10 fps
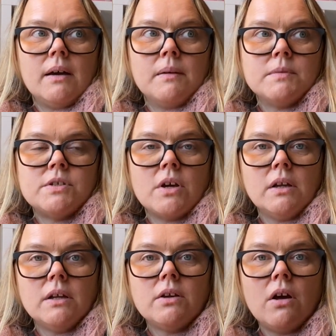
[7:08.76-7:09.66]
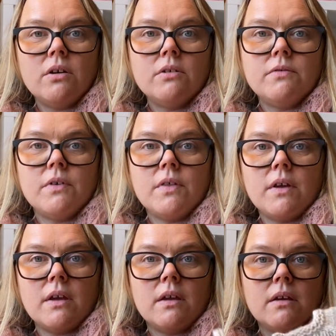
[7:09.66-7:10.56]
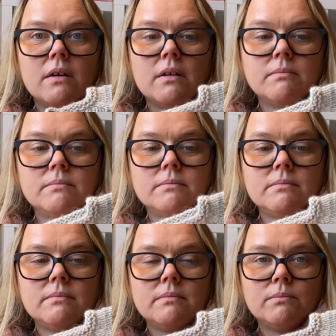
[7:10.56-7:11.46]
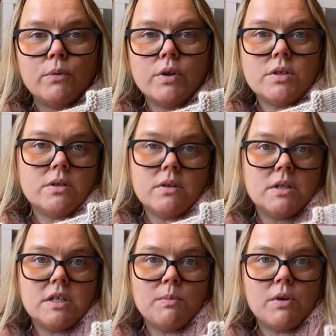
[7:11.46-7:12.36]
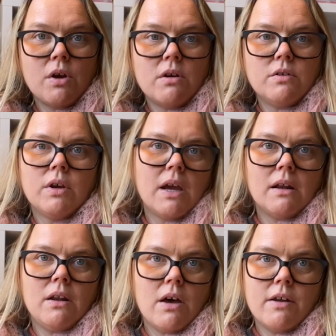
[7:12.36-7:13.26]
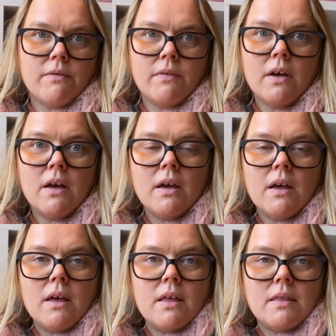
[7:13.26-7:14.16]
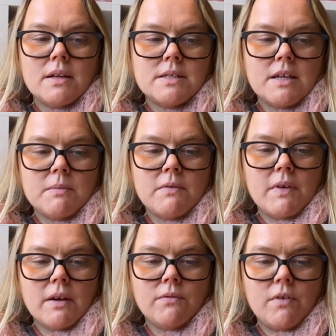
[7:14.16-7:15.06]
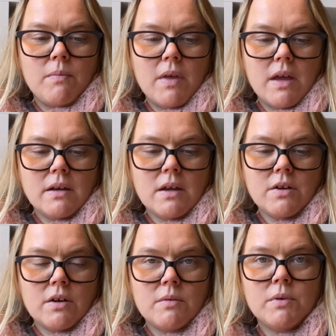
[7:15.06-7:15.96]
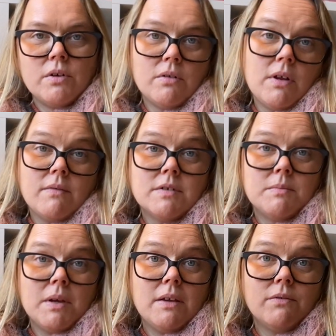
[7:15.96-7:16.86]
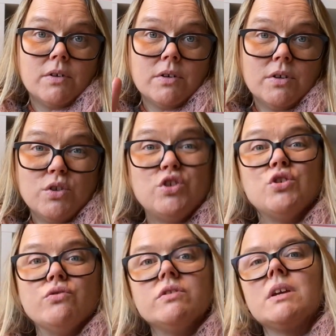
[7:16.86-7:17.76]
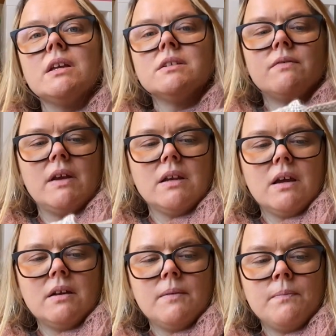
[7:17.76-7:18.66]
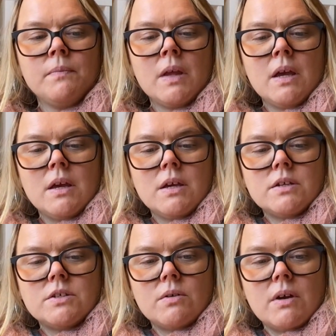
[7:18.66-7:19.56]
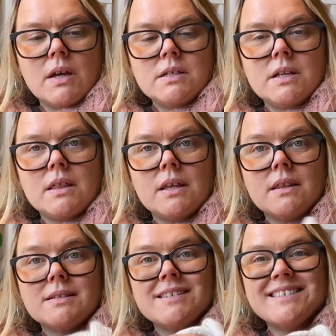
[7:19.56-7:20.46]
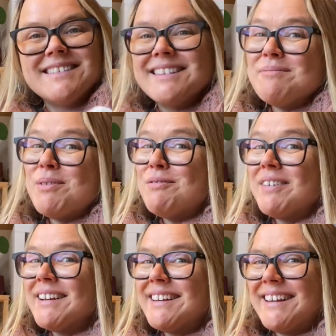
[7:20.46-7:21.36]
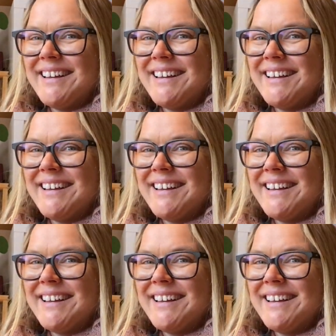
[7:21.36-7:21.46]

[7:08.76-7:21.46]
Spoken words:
solid color for the cheaper yarn, you get a lot of that same effect from the hand-dyed yarn, but you don't have to pay for 2 skeins of hand-dyed. So I actually think this is the perfect